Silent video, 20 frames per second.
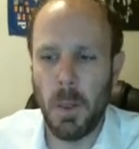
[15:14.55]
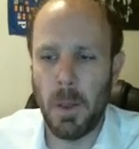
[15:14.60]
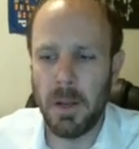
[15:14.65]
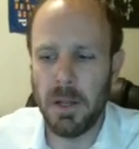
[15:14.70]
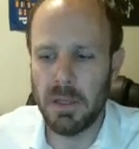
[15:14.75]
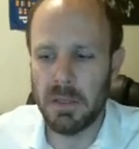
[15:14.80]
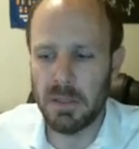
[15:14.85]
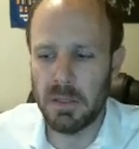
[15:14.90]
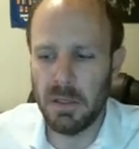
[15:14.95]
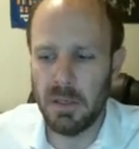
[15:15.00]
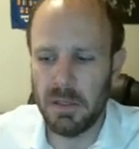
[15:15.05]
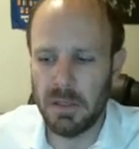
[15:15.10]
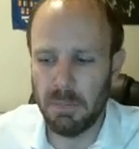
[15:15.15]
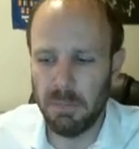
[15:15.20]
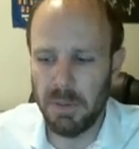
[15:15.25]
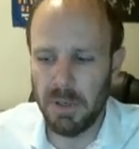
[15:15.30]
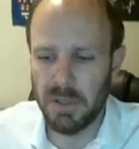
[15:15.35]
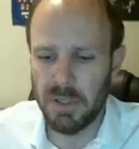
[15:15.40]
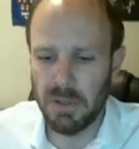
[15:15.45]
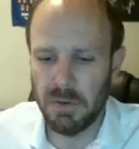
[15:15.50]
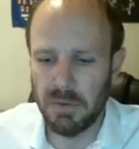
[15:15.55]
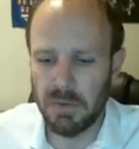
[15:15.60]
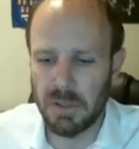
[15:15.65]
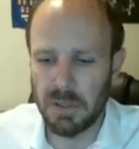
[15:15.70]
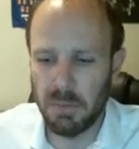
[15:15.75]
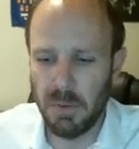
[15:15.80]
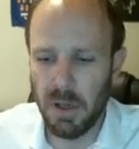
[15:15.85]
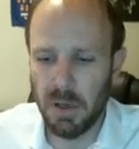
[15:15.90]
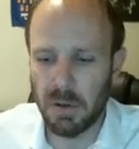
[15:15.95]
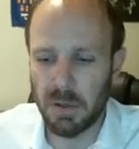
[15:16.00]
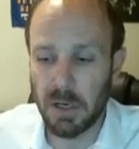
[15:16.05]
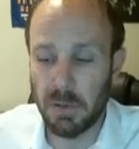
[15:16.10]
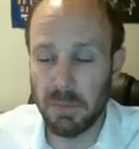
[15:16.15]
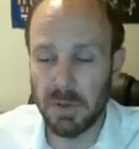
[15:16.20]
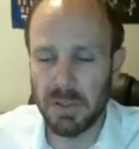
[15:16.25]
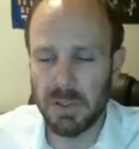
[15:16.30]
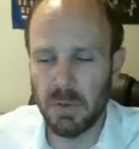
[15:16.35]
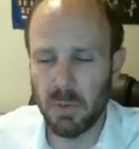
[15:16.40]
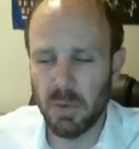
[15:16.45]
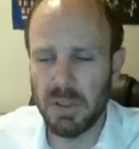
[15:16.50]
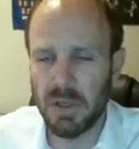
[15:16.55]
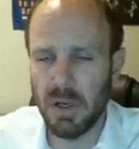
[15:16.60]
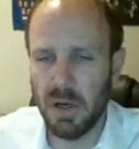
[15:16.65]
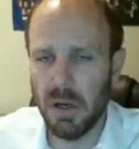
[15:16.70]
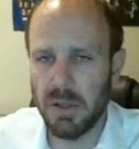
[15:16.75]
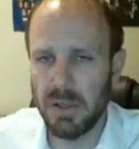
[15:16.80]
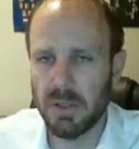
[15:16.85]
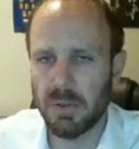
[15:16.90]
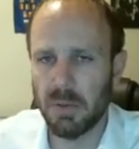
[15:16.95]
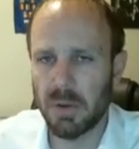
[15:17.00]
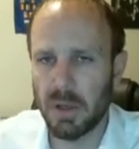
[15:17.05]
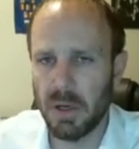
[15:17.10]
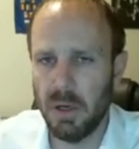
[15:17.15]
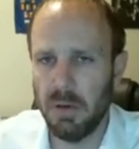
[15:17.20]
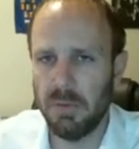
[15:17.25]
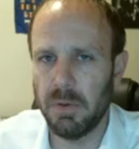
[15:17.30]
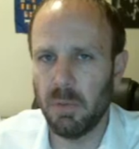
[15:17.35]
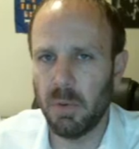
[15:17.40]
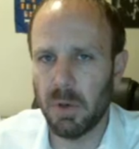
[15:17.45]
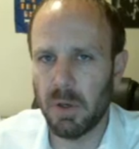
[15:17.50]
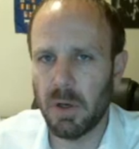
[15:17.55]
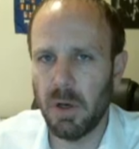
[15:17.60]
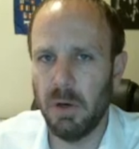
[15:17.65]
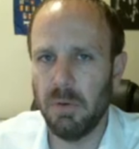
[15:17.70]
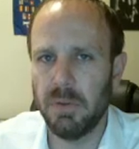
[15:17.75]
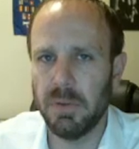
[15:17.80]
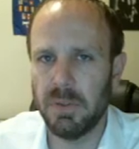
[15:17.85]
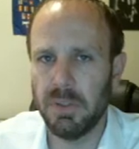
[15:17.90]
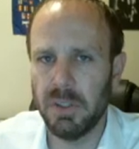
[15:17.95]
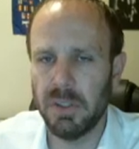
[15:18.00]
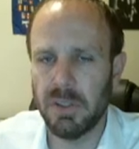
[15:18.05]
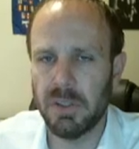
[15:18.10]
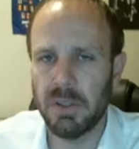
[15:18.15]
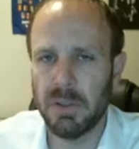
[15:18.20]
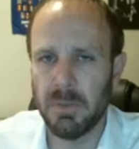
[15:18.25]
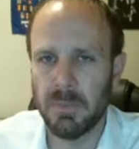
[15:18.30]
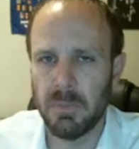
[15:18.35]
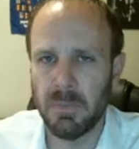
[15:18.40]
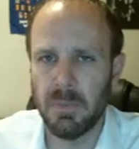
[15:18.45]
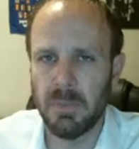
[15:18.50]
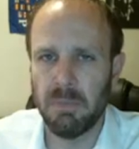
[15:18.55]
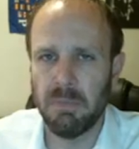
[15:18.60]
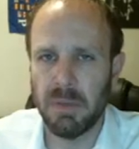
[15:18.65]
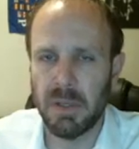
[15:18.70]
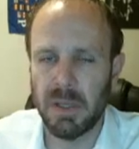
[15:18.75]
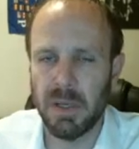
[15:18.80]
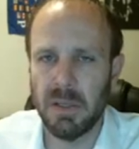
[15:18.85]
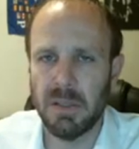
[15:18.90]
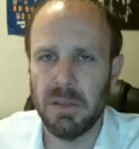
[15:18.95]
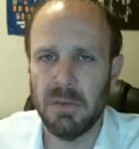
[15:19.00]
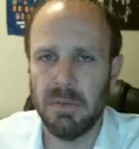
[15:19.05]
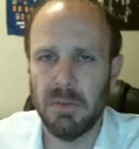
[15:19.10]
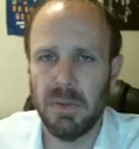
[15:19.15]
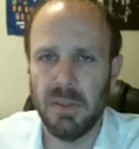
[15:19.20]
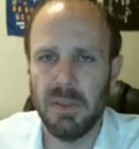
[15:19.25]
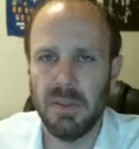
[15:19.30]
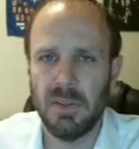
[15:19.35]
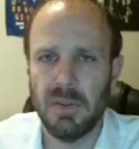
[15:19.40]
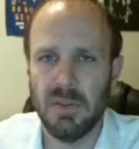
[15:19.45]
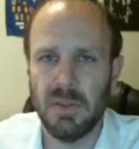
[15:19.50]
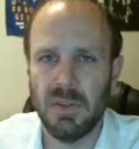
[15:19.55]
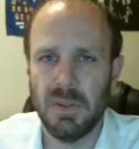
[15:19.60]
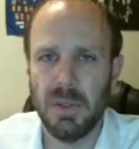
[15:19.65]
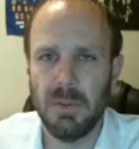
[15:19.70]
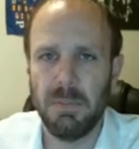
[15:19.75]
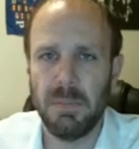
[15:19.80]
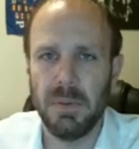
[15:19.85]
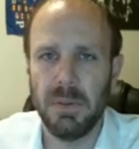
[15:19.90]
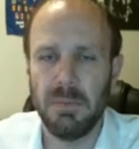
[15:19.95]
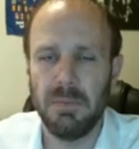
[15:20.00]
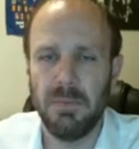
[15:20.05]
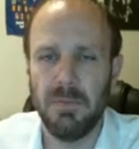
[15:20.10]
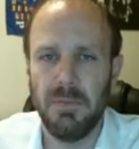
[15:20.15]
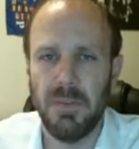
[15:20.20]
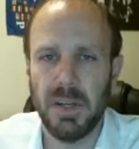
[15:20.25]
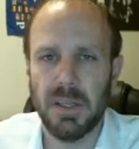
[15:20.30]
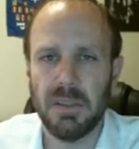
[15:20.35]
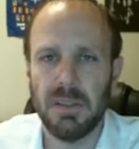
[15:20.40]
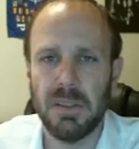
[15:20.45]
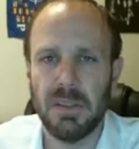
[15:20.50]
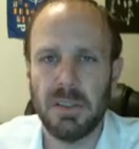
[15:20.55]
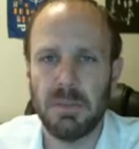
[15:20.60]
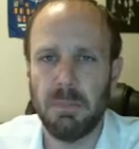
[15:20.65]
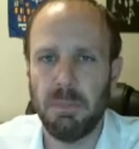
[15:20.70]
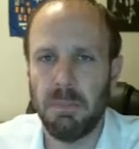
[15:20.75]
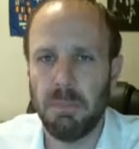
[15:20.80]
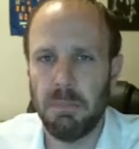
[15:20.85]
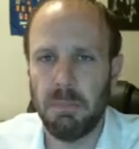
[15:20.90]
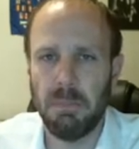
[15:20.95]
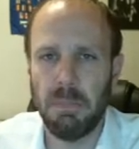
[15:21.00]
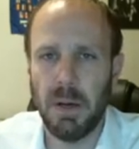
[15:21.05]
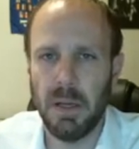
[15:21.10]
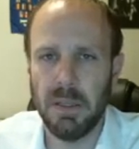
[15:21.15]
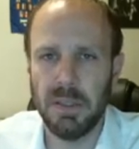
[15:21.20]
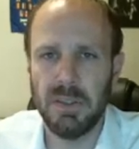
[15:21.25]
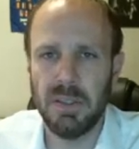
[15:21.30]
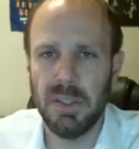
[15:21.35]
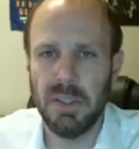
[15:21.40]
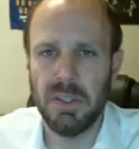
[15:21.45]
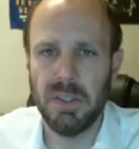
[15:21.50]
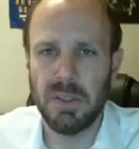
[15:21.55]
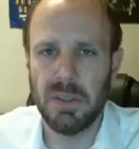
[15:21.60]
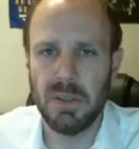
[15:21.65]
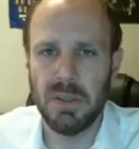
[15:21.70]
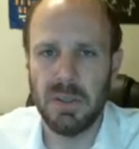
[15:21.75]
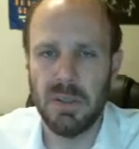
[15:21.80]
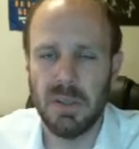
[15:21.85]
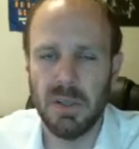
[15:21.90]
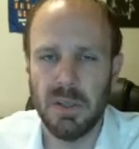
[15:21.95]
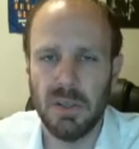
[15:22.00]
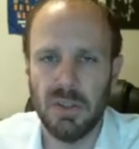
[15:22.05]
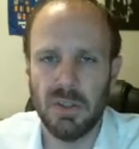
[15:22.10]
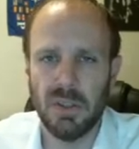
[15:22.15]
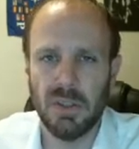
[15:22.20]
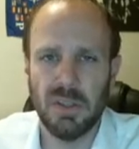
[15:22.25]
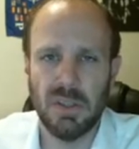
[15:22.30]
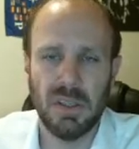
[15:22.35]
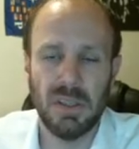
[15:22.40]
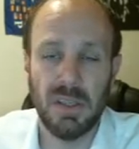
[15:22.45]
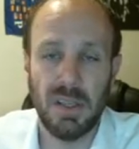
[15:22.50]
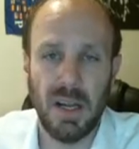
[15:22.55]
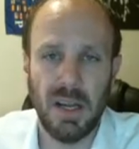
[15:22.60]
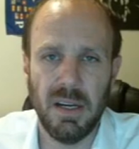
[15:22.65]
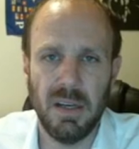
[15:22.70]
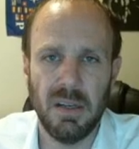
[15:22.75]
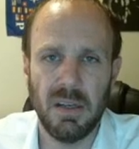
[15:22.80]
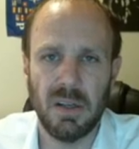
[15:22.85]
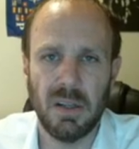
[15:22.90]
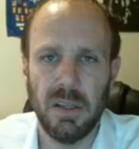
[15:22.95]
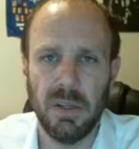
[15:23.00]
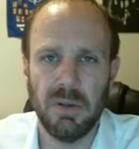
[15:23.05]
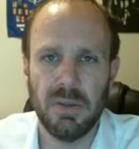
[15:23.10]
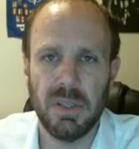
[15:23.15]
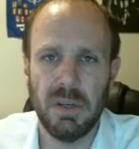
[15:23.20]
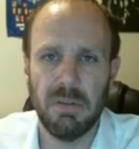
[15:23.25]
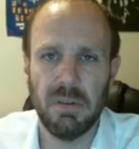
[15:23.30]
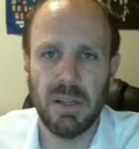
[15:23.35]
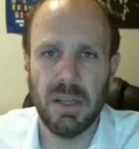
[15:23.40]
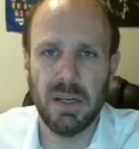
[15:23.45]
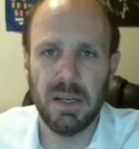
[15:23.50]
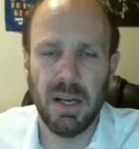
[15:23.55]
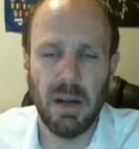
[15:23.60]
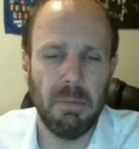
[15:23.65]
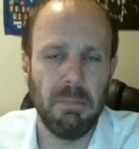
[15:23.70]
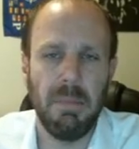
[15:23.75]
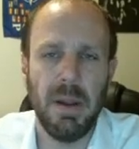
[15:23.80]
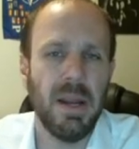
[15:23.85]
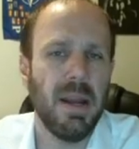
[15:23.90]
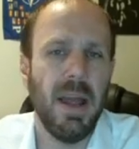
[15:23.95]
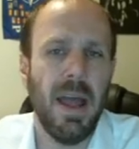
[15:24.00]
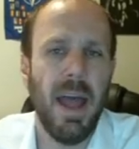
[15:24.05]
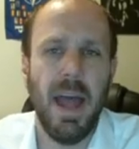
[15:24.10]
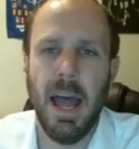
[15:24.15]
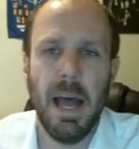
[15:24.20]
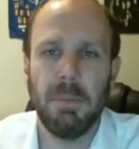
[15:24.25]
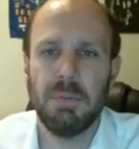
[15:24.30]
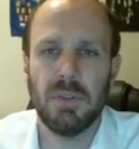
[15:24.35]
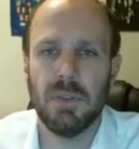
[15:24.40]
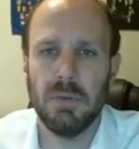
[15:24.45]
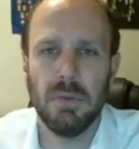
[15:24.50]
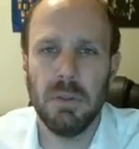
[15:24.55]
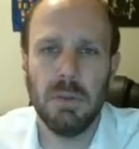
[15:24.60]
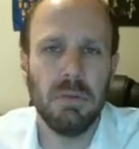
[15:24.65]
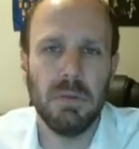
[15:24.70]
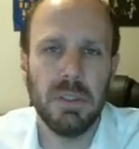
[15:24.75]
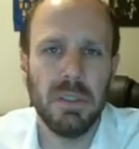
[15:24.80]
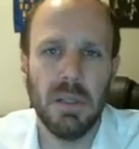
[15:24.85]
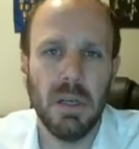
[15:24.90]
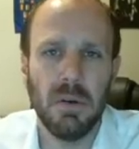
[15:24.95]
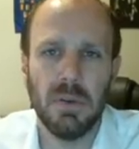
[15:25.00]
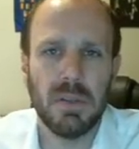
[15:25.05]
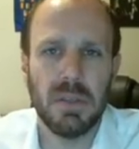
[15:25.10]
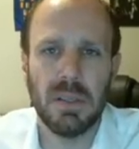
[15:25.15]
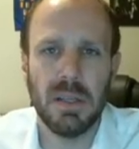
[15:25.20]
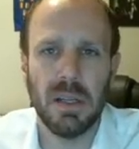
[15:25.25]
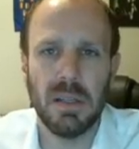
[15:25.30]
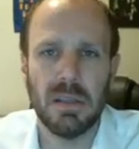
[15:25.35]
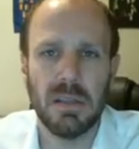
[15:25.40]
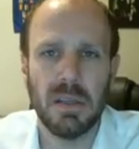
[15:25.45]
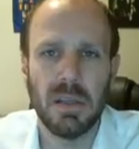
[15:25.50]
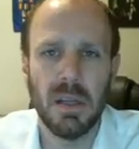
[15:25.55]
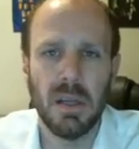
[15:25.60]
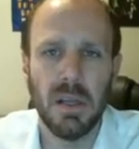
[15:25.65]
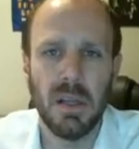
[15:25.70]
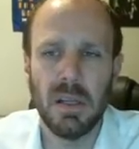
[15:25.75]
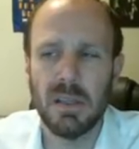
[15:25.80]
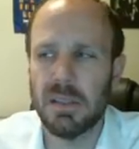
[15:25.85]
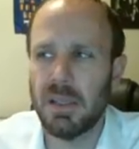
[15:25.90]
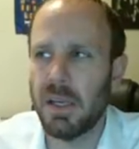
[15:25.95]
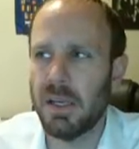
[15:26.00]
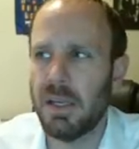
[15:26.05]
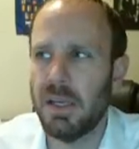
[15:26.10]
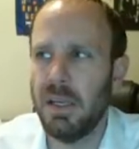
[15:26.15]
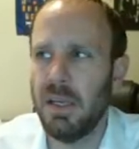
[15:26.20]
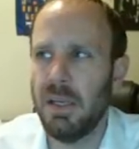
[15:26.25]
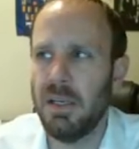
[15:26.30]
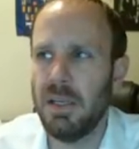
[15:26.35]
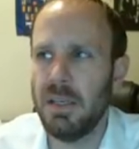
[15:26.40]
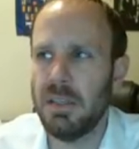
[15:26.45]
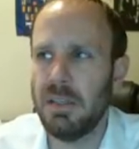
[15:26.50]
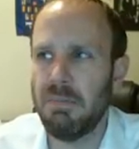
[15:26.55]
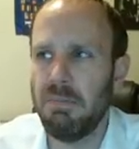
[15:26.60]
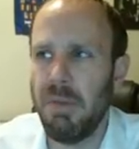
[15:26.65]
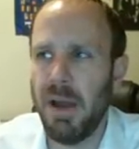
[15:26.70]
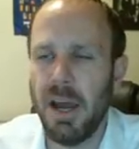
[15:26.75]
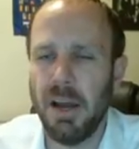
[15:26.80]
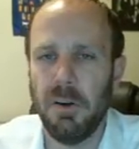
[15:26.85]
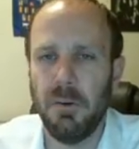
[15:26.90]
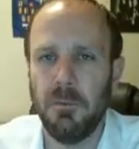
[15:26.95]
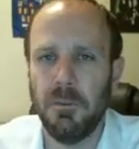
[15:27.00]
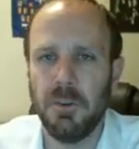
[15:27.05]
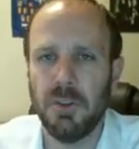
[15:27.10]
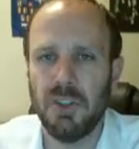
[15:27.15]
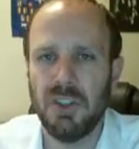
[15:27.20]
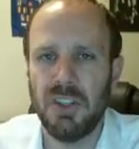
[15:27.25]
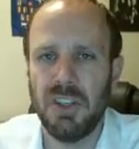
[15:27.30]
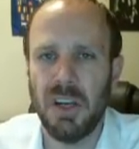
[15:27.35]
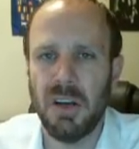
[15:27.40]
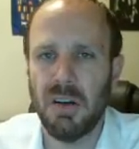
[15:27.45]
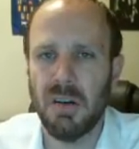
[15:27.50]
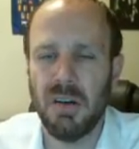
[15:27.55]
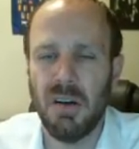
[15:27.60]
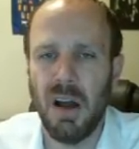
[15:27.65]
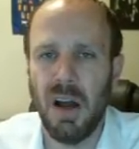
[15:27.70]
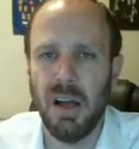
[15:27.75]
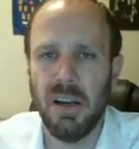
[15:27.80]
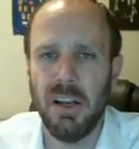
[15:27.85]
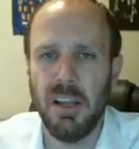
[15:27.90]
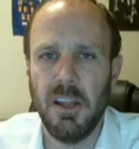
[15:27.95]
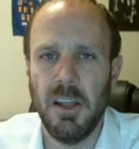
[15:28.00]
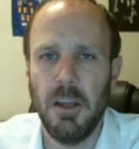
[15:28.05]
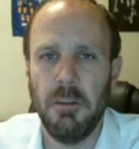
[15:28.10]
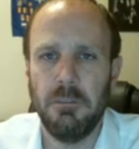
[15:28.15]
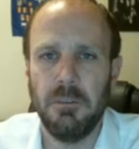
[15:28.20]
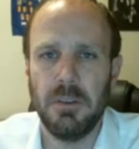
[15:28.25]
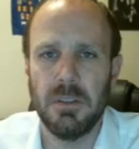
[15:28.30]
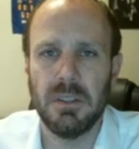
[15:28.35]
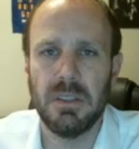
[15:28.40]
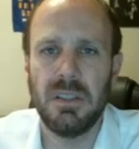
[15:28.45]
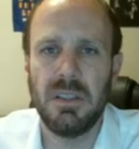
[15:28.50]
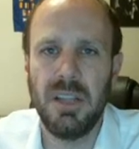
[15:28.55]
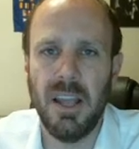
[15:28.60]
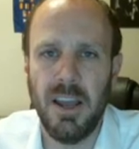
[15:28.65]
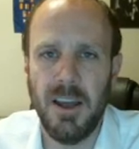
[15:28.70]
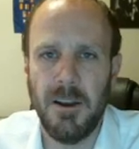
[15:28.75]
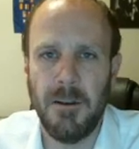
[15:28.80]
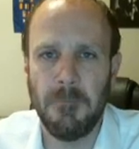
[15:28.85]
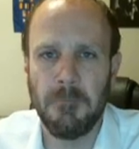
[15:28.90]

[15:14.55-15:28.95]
It's a bunch of smaller companies, and we saw this with COVID, where COVID just, because of these stupid, feckless politicians, just decided to close everything down. Made absolutely no sense. It's like, it doesn't matter if you're sick or not, if you're dead.